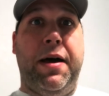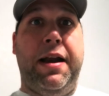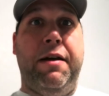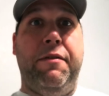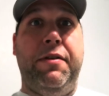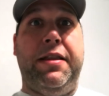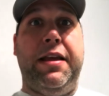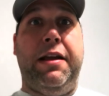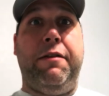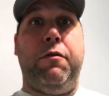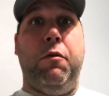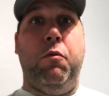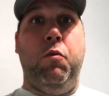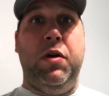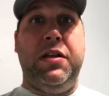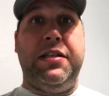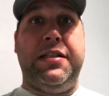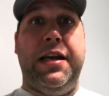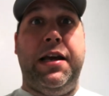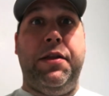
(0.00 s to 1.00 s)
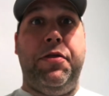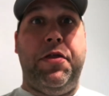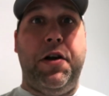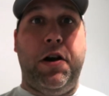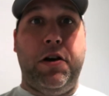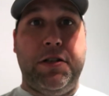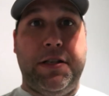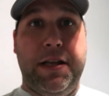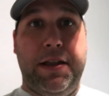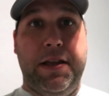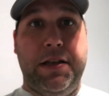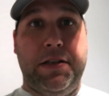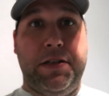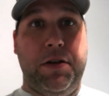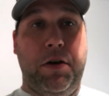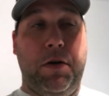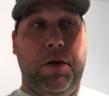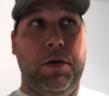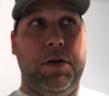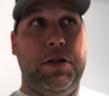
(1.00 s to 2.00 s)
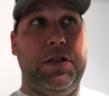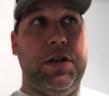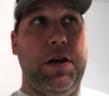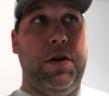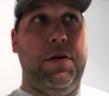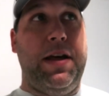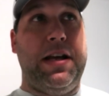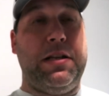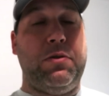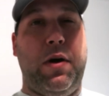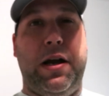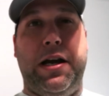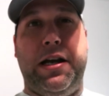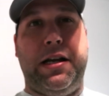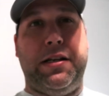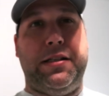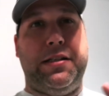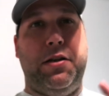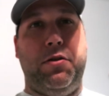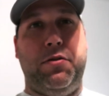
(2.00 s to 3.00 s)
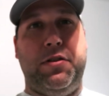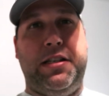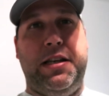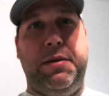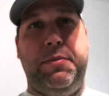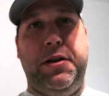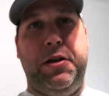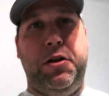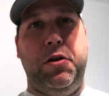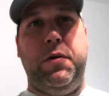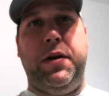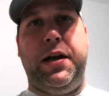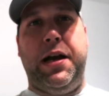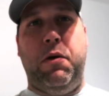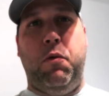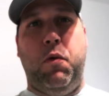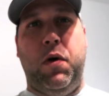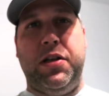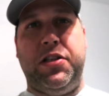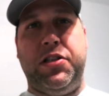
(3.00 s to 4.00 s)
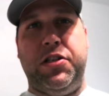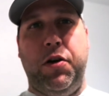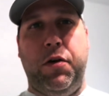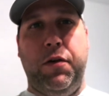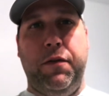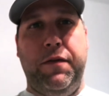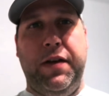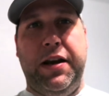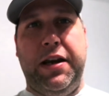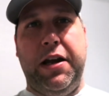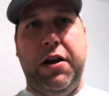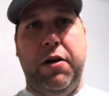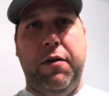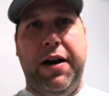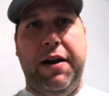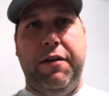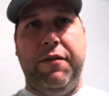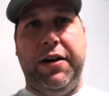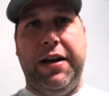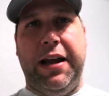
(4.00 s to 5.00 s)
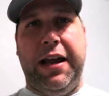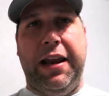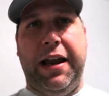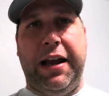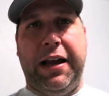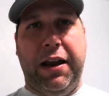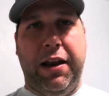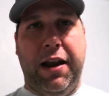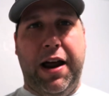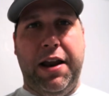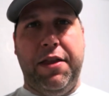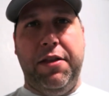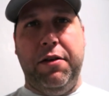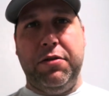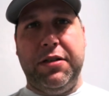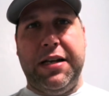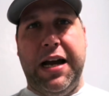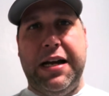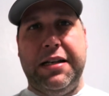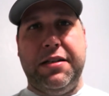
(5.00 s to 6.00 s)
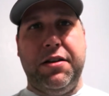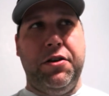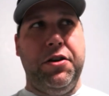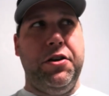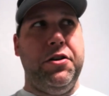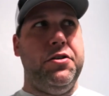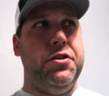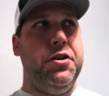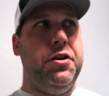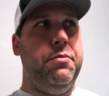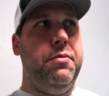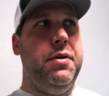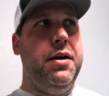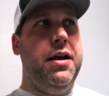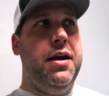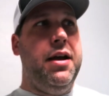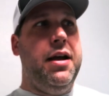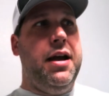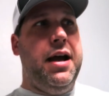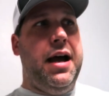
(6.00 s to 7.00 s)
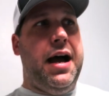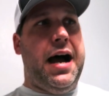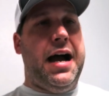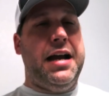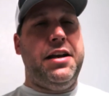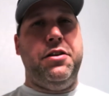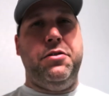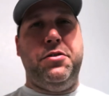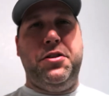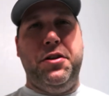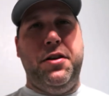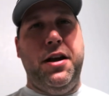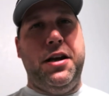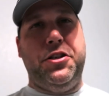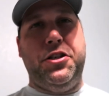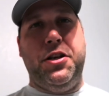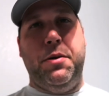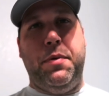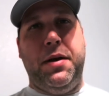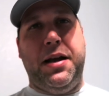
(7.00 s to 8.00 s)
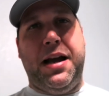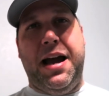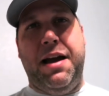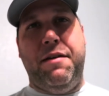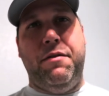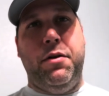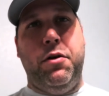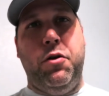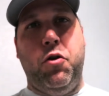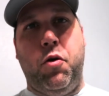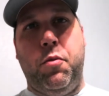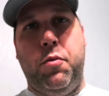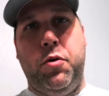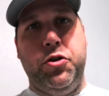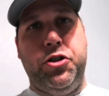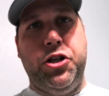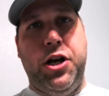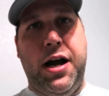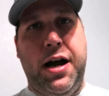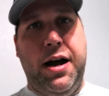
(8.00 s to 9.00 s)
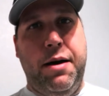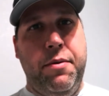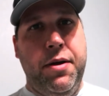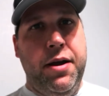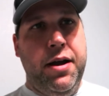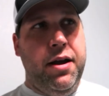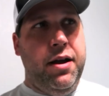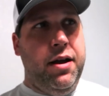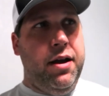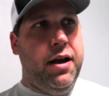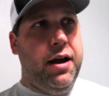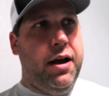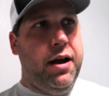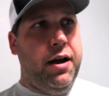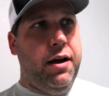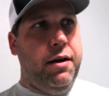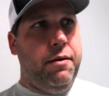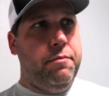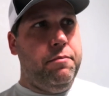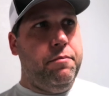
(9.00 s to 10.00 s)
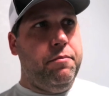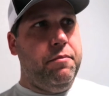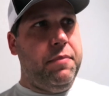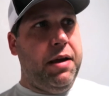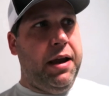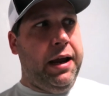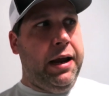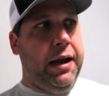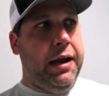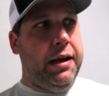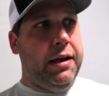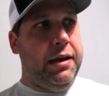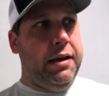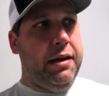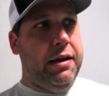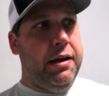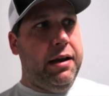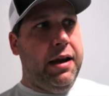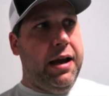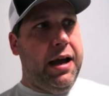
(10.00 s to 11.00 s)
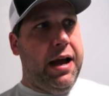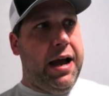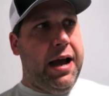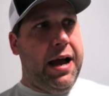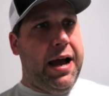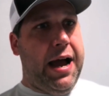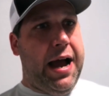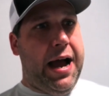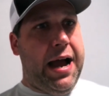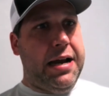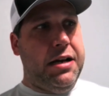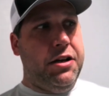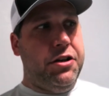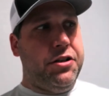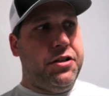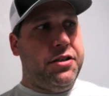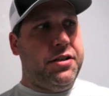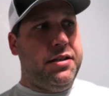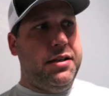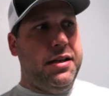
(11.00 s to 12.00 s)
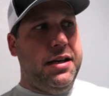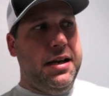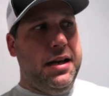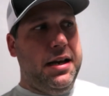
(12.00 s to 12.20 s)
out everything from Wednesday and Thursday that's sold. So that's why you guys don't see me doing a what sold video every day like a lot of those guys on YouTube. I do two-day shipping. I have a normal job, um, and I just,